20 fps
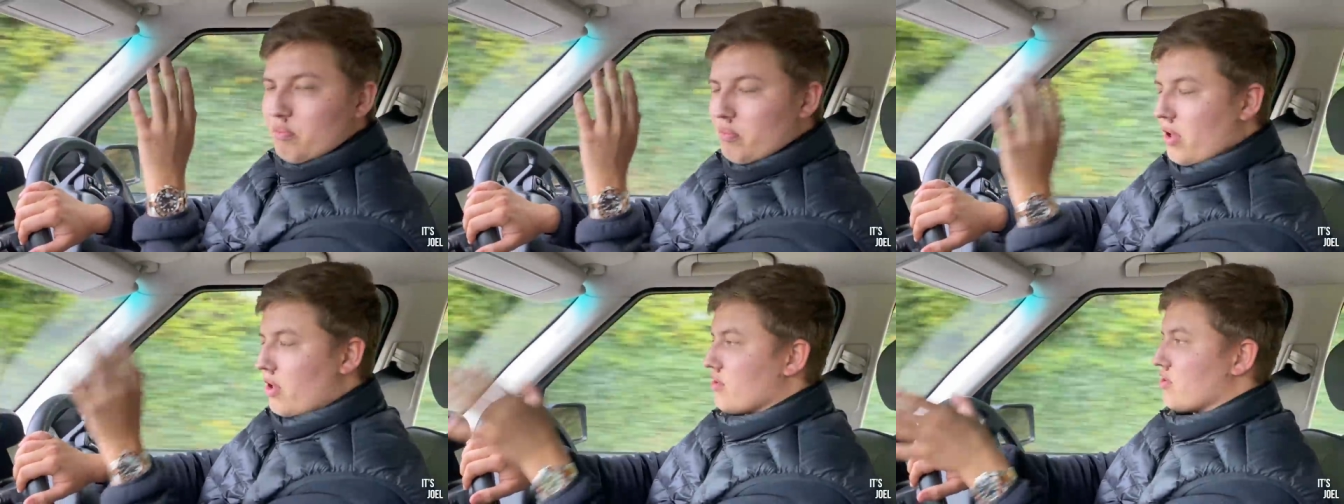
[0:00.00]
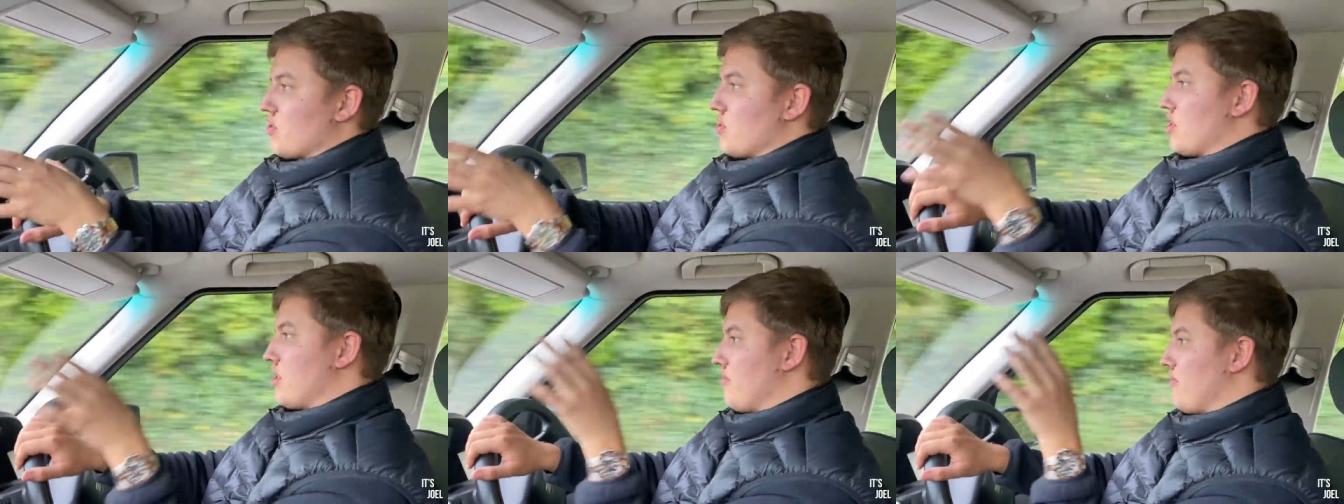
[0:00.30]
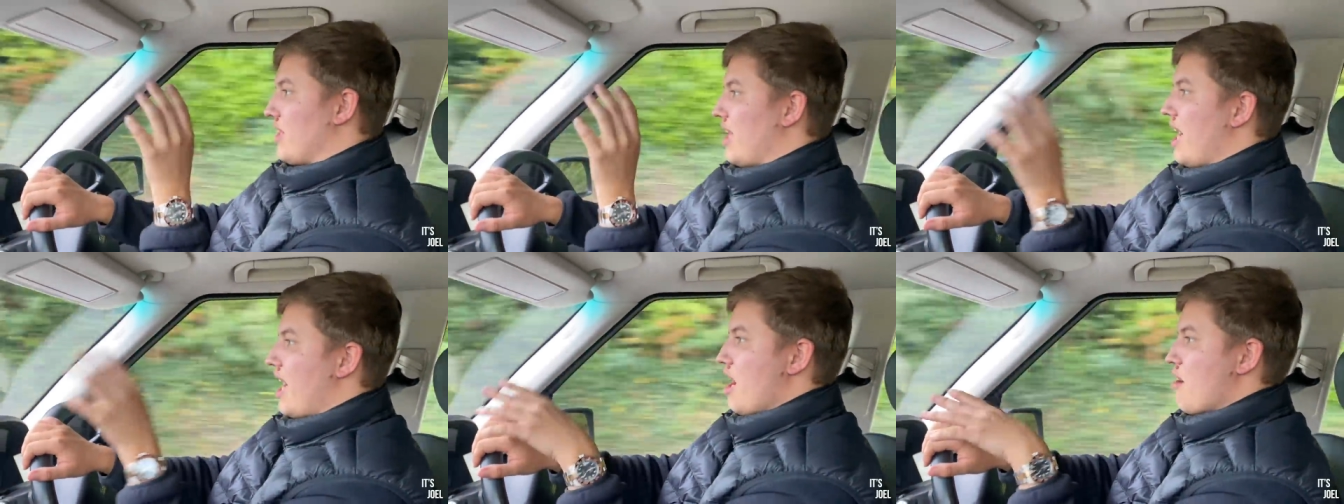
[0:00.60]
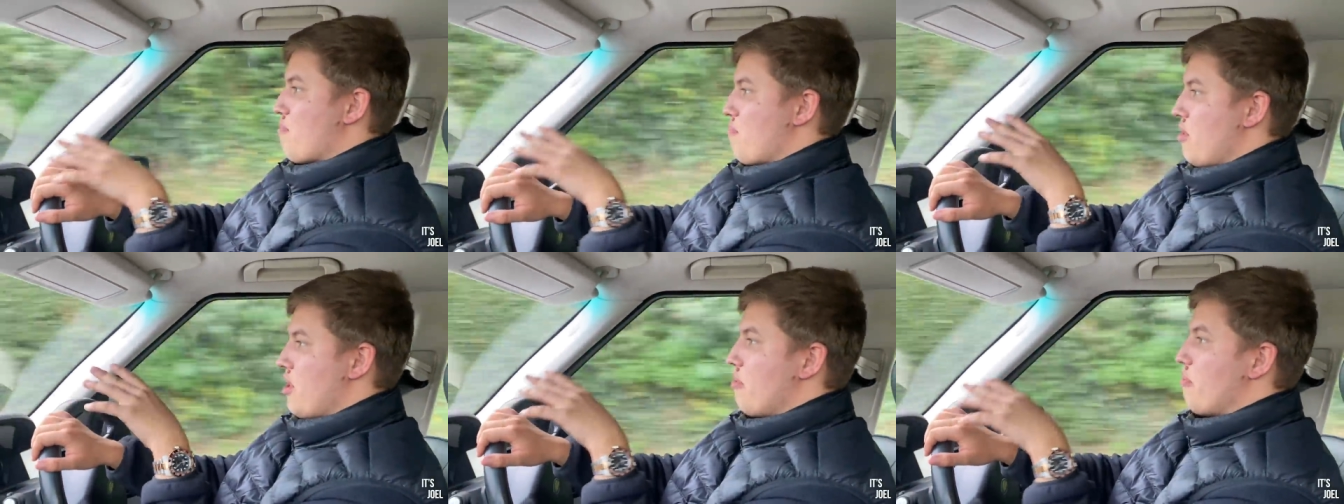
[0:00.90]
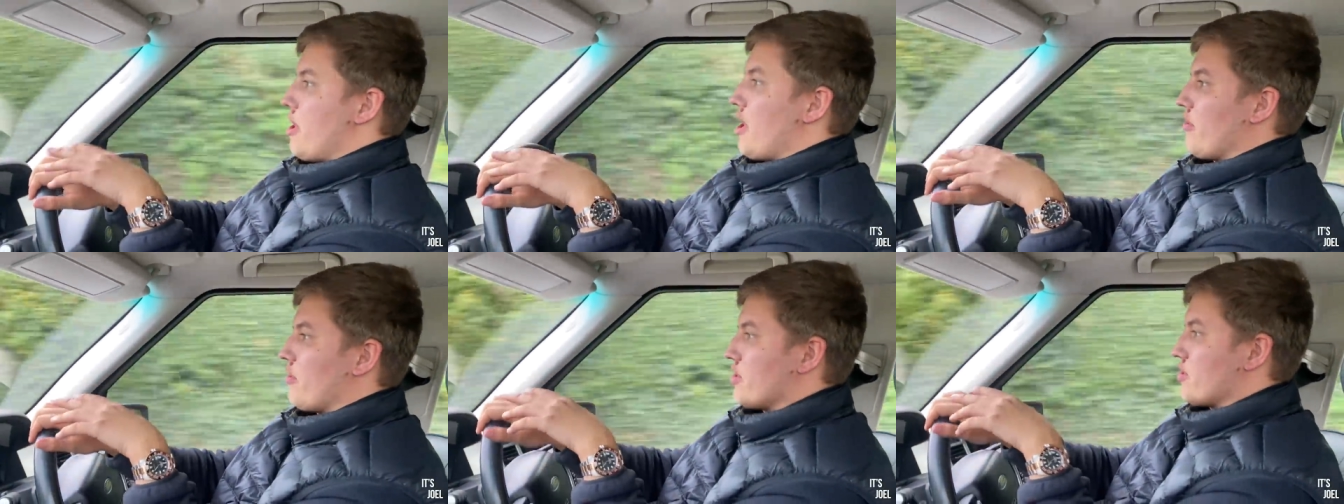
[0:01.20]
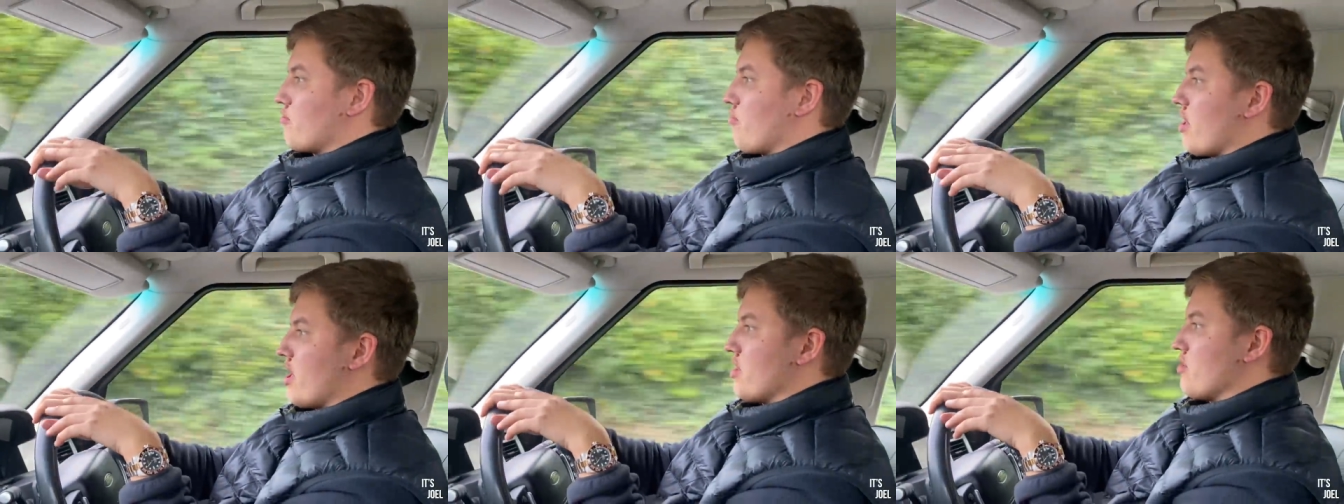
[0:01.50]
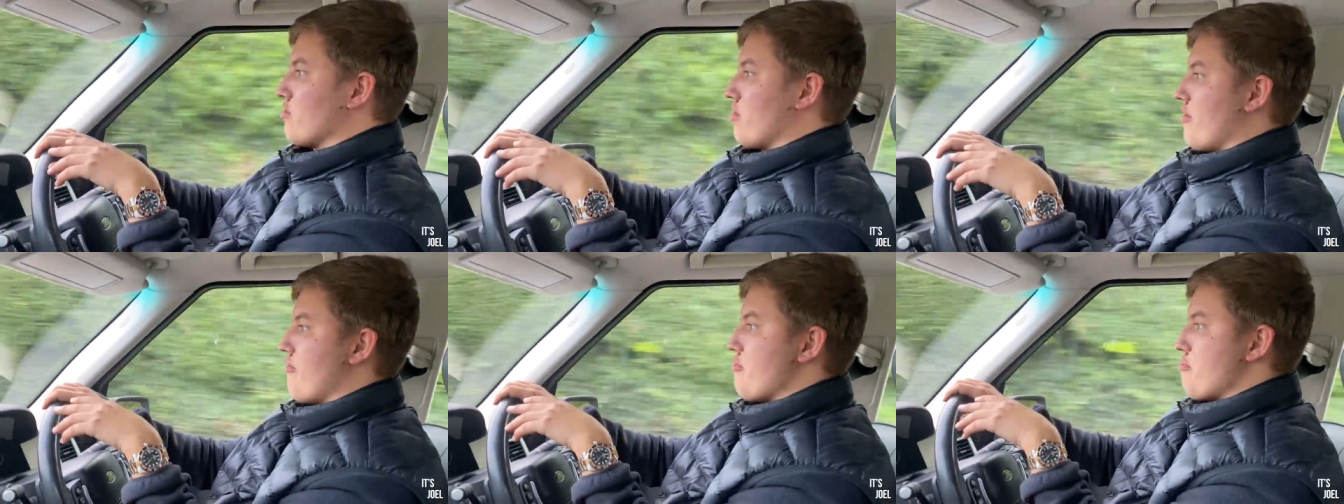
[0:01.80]
positive and happy about this
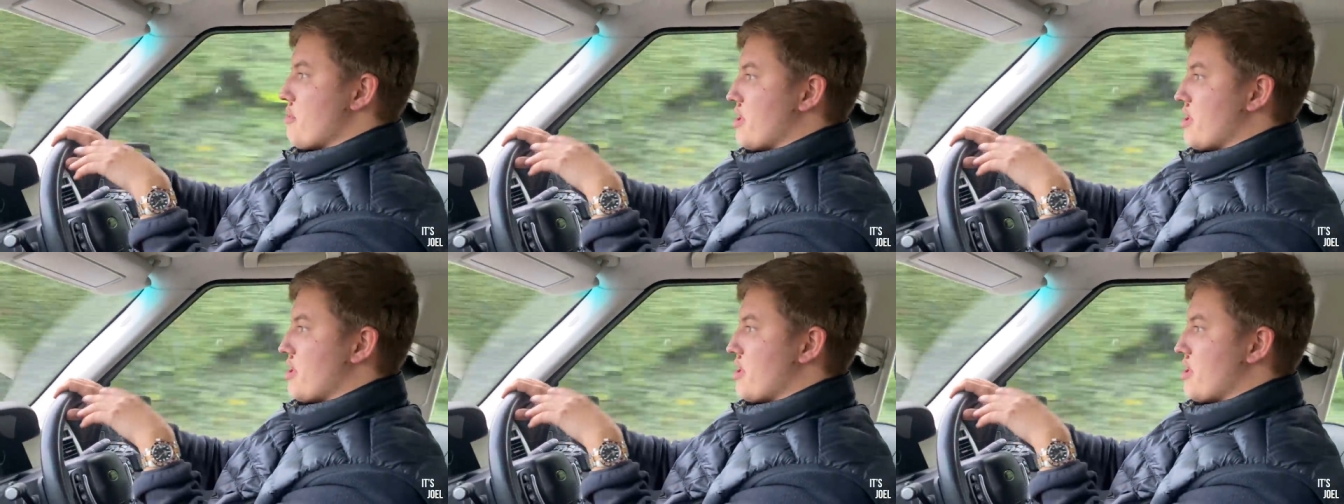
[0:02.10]
Range Rover